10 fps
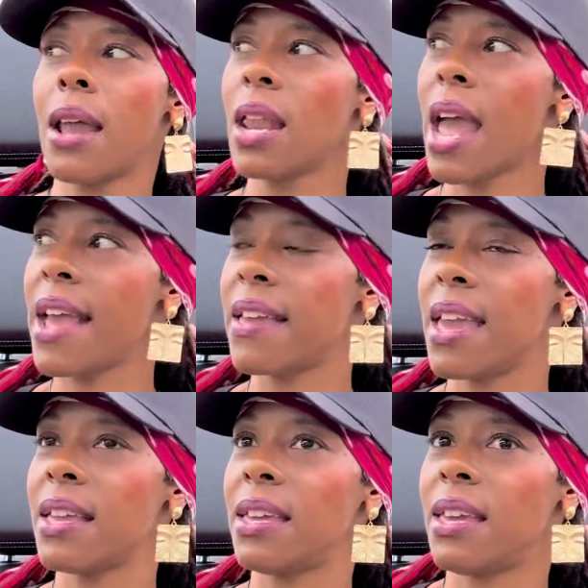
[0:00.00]
of like
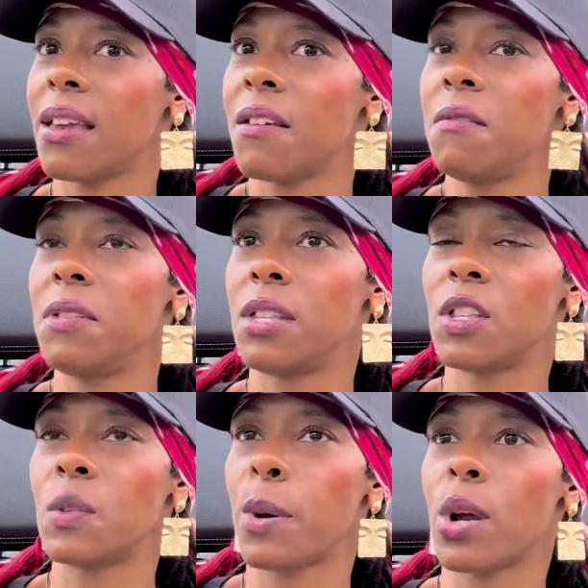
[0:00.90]
it gives
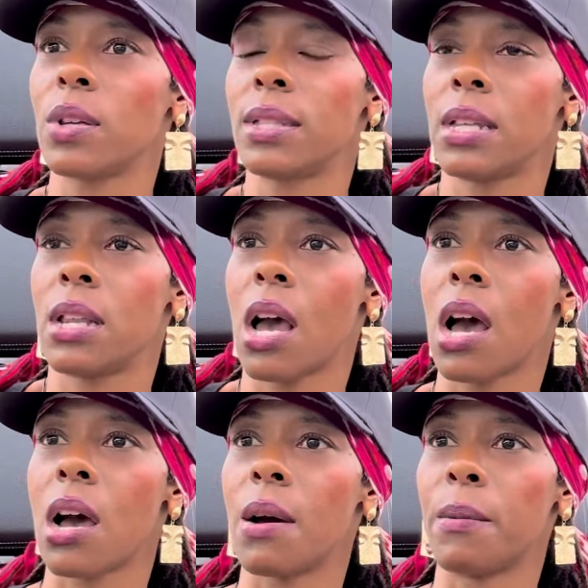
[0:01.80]
this person
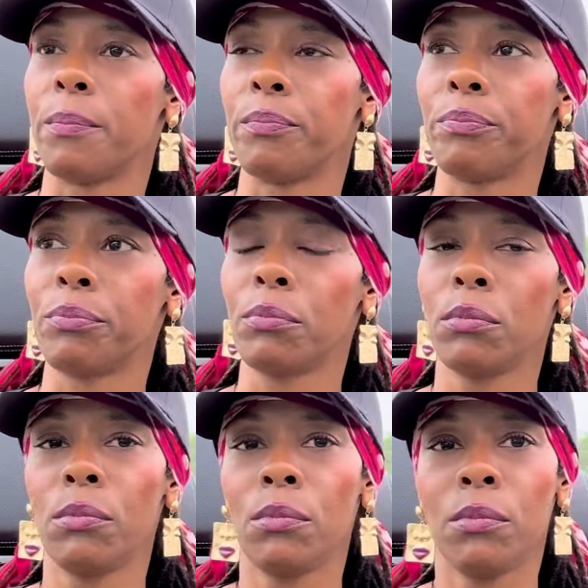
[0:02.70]
a
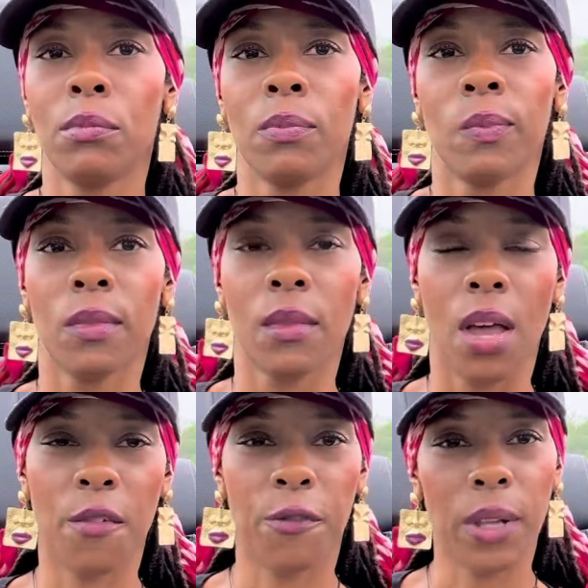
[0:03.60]

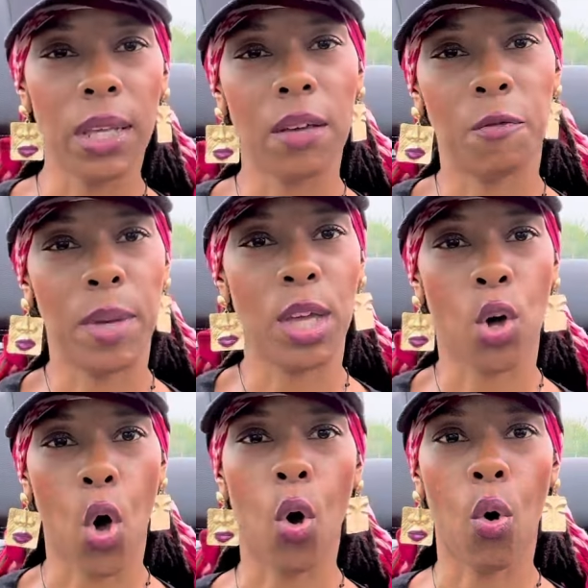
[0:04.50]
feeling of being
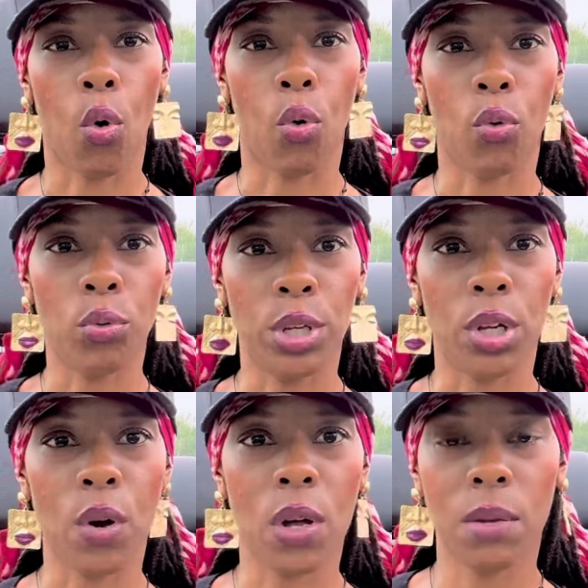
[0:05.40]
whole. You
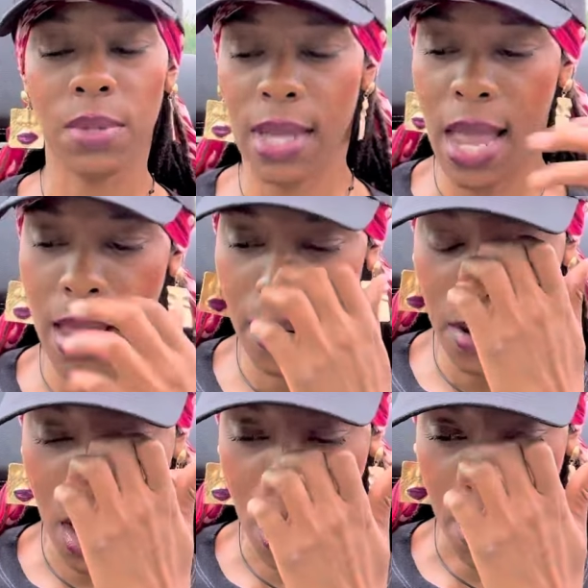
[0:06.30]
know what I'm
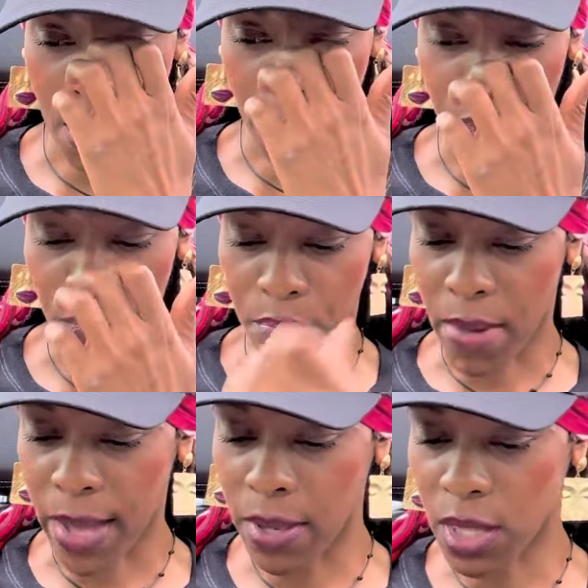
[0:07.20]
saying?
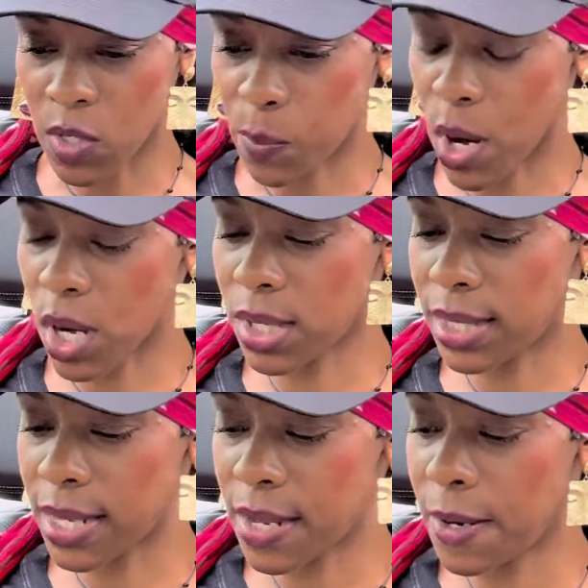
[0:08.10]
Maybe this
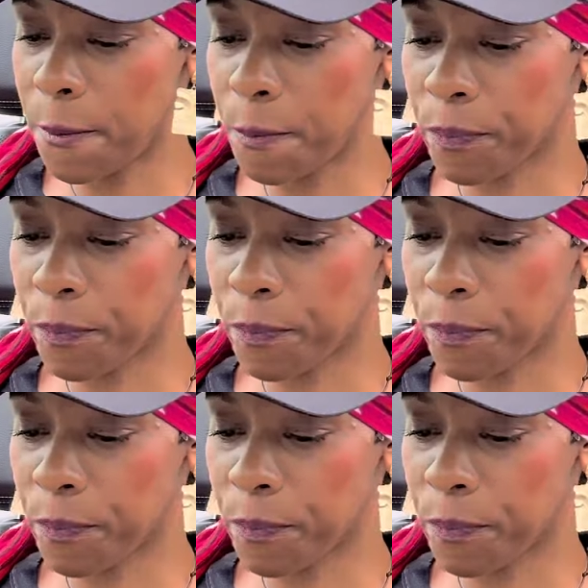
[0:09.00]
person.